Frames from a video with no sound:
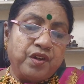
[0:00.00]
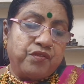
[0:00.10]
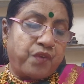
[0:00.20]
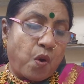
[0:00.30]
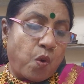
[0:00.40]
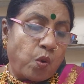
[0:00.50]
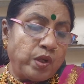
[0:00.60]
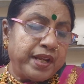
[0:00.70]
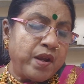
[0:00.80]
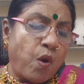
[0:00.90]
for
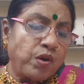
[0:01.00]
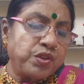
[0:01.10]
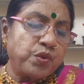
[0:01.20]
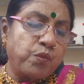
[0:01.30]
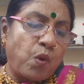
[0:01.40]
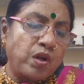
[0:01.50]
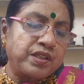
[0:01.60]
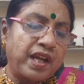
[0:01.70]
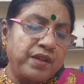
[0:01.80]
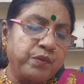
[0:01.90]
holding on to what
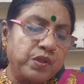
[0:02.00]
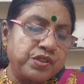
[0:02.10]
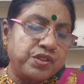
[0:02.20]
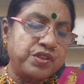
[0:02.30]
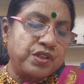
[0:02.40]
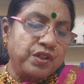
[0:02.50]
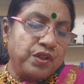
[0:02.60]
I was